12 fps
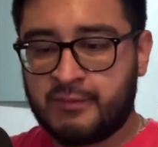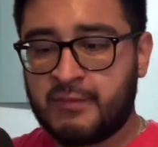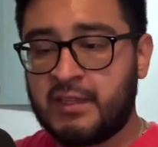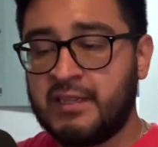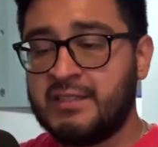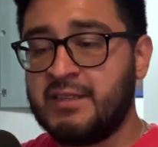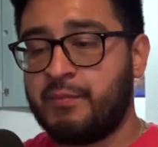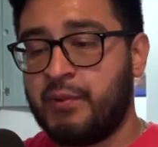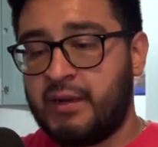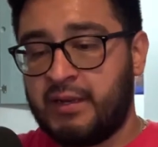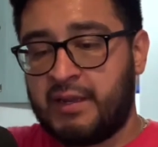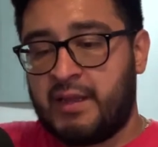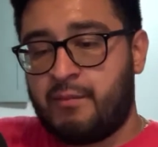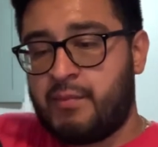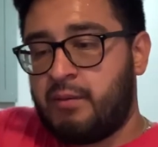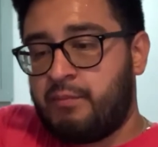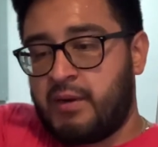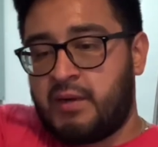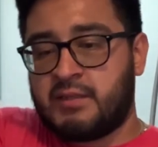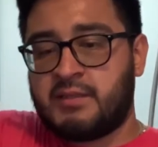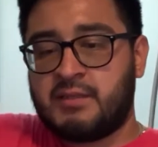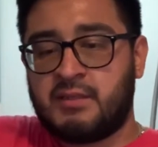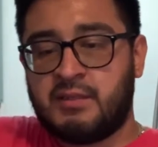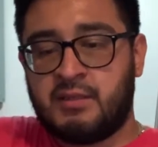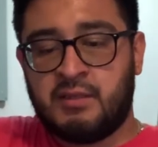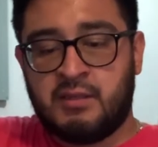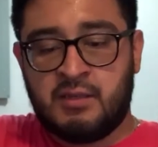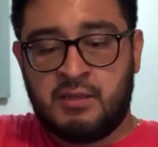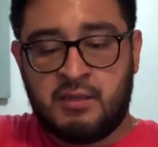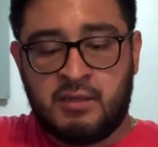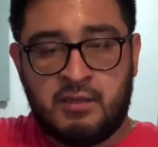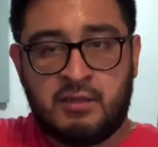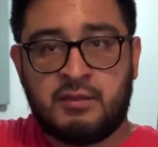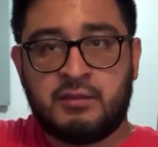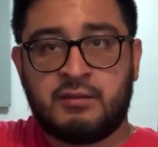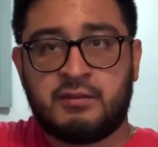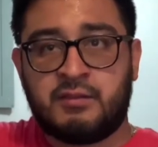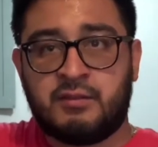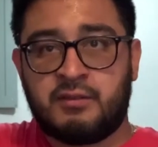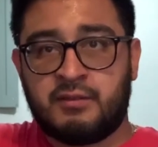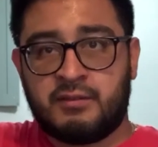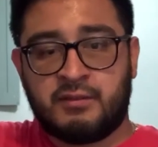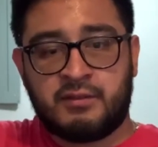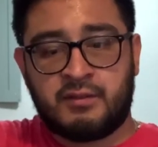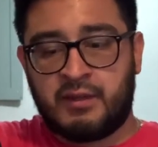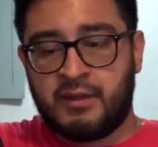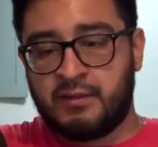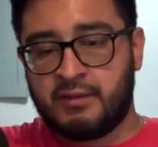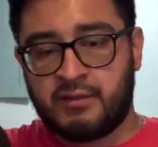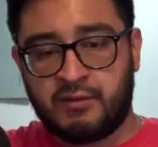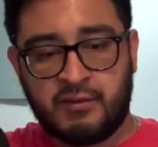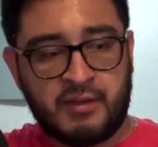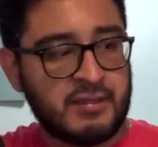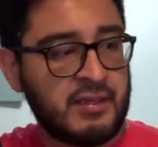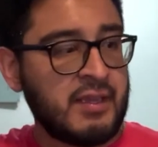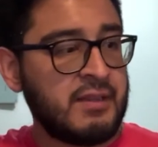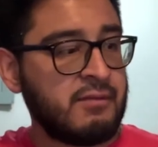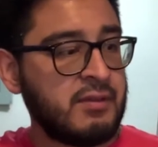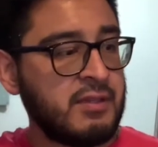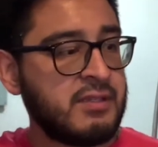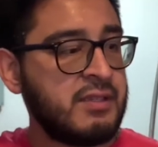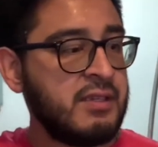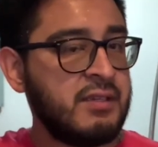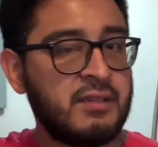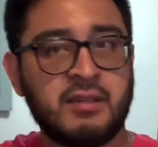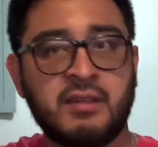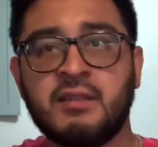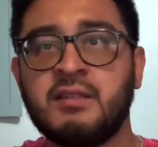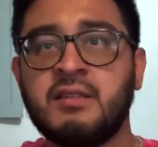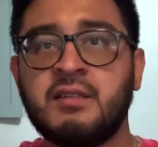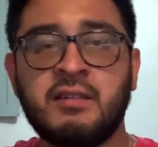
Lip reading: it's a pretty damn big box. So, all right. So you guys can't really see nothing.